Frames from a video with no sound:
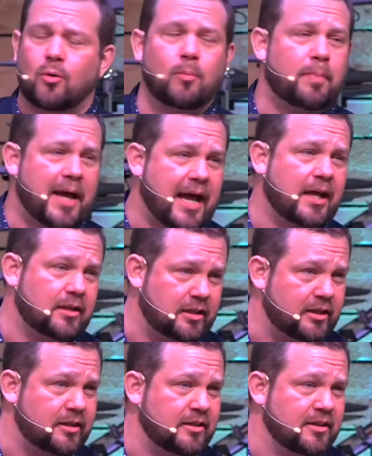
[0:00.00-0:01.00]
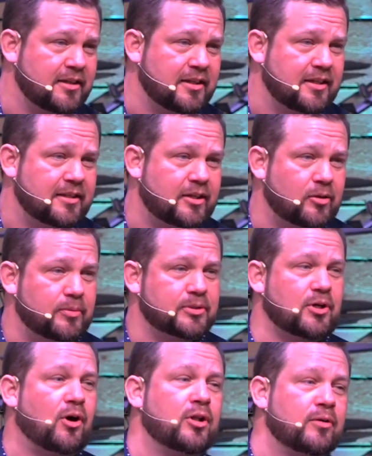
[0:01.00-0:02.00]
badly that almost
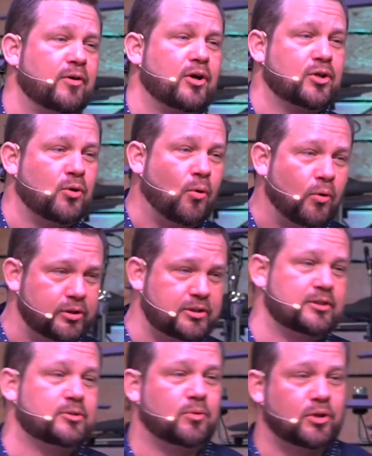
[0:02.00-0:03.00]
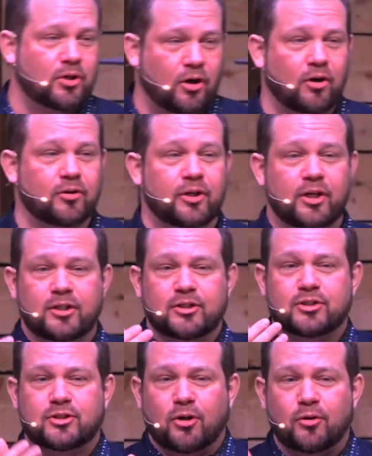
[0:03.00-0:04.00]
all of our courses were called
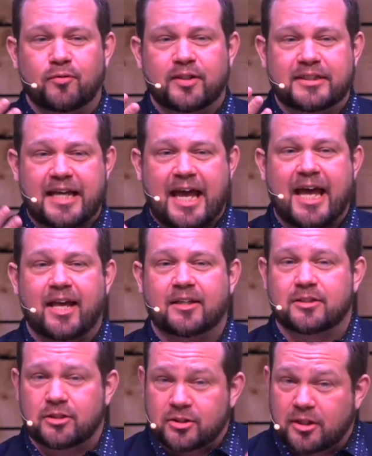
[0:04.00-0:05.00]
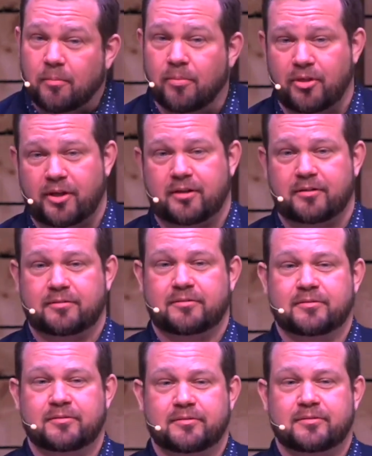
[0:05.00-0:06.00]
servant as something.
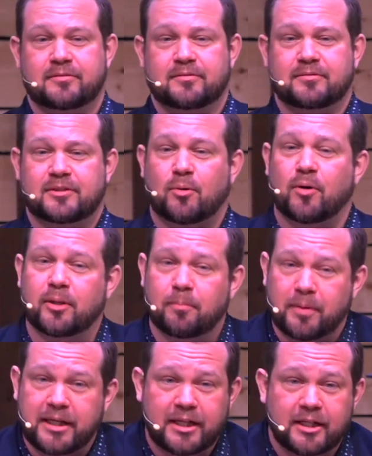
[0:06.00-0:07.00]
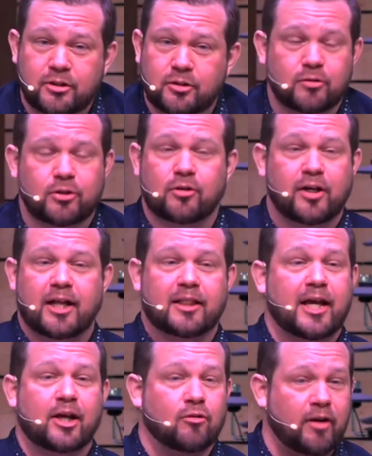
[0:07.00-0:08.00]
They wanted to beat into you, you're not
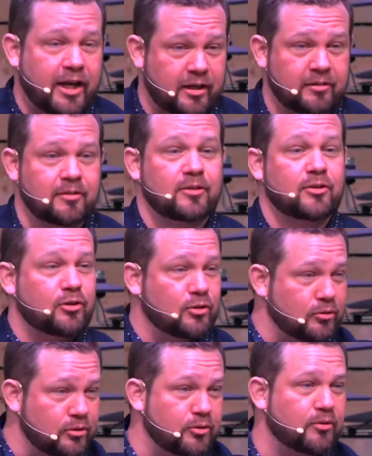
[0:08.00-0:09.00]
that great. You know who you